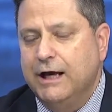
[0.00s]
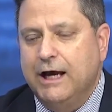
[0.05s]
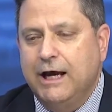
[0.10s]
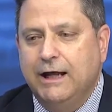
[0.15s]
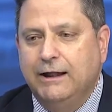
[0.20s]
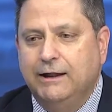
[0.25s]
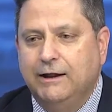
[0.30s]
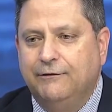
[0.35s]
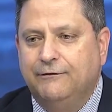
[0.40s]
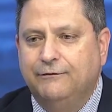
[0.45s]

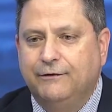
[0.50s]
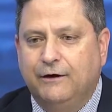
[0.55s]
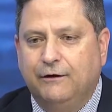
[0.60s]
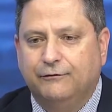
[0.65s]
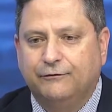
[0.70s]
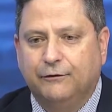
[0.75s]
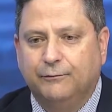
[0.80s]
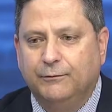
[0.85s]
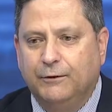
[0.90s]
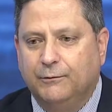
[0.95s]
and they fell
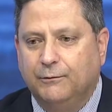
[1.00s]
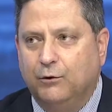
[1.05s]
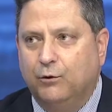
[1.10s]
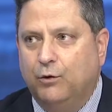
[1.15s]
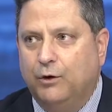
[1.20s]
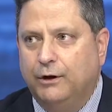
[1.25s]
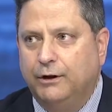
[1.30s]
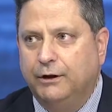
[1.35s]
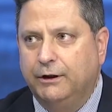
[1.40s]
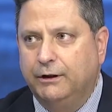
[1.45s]
from number
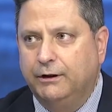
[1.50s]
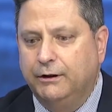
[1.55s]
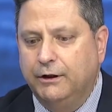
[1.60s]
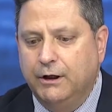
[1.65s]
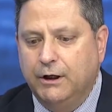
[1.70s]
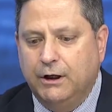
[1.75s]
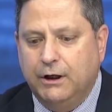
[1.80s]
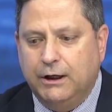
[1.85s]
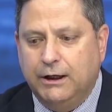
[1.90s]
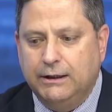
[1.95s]
one in
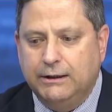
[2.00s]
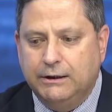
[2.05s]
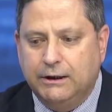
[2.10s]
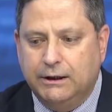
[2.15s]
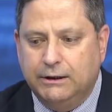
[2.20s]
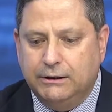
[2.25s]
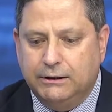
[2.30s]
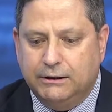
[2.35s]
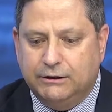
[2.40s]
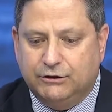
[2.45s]
in,
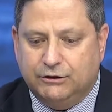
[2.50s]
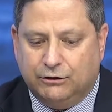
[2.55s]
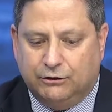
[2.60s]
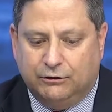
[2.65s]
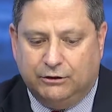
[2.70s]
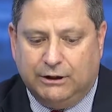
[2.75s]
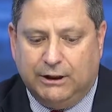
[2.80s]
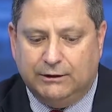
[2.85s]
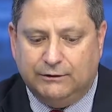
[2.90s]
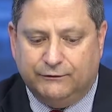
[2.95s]
in,
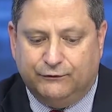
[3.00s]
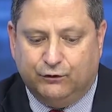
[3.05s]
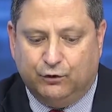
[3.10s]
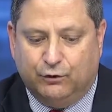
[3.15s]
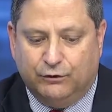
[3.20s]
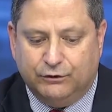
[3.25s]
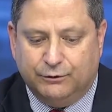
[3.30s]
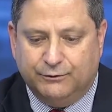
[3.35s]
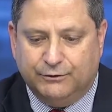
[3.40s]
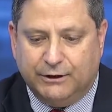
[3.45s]
certain kinds of
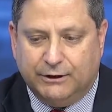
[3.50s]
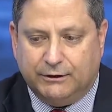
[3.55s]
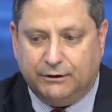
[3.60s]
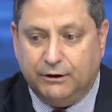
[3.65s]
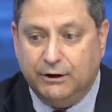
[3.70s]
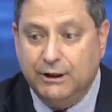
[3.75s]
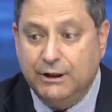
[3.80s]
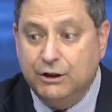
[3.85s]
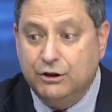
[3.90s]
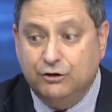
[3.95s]
tourism sector
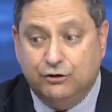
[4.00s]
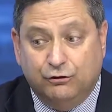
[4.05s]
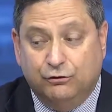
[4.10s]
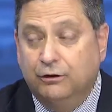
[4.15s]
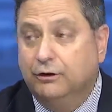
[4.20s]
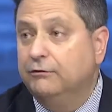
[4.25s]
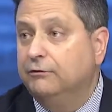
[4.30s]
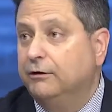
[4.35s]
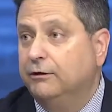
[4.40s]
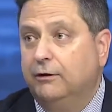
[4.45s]
to
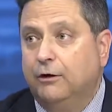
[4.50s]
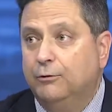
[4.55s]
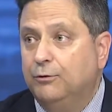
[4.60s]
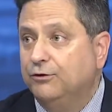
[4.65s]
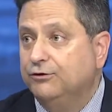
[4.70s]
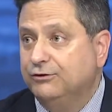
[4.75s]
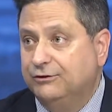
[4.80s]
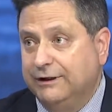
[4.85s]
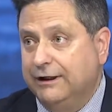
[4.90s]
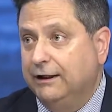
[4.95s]
literally
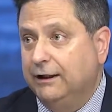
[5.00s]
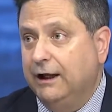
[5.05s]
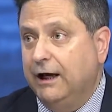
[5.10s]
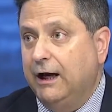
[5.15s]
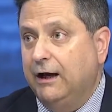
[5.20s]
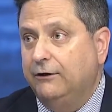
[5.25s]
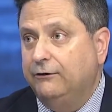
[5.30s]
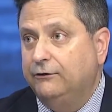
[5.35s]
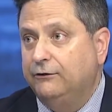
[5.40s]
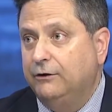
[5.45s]
almost dead
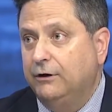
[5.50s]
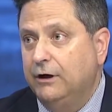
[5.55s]
last.